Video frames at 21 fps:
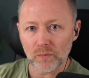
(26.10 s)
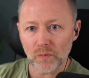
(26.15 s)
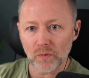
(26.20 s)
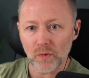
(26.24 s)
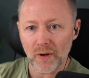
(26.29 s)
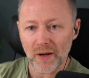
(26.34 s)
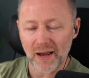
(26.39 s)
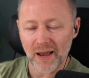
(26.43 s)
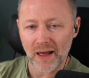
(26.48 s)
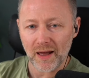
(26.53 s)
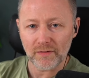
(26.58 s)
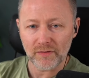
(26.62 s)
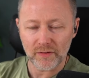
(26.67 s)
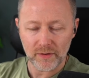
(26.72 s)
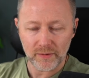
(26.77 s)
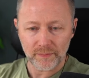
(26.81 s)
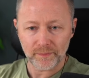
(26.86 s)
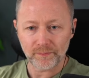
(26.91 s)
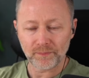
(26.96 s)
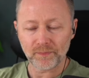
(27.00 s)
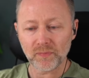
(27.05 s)
We went to
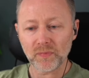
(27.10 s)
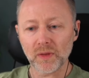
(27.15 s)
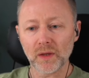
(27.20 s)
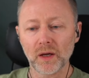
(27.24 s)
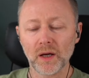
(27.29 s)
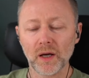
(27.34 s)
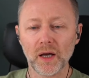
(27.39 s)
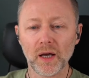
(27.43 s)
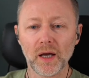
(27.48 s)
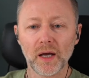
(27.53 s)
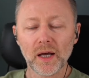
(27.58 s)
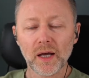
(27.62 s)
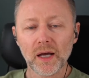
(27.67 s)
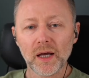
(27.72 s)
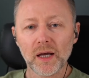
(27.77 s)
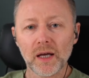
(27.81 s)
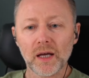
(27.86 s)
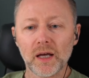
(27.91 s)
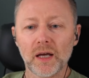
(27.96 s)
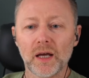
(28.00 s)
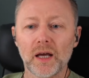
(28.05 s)
heaven
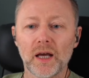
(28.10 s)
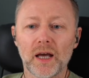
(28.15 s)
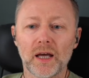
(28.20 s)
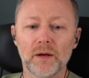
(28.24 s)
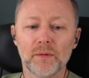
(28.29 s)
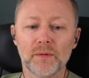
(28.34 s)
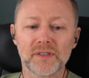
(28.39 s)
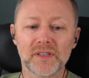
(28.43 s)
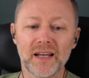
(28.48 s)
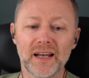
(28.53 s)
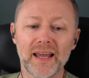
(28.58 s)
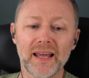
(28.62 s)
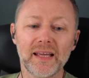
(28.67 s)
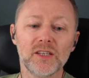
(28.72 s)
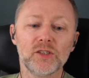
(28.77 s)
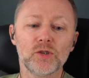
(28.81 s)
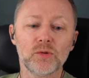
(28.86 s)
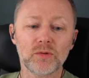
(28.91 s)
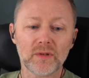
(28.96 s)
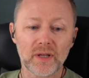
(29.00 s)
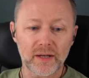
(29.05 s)
and there was an
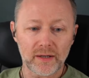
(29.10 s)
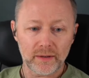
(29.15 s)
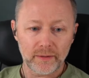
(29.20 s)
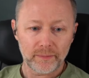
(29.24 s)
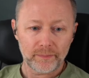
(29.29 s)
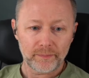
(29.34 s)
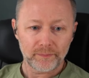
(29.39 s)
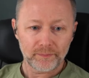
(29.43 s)
angel there.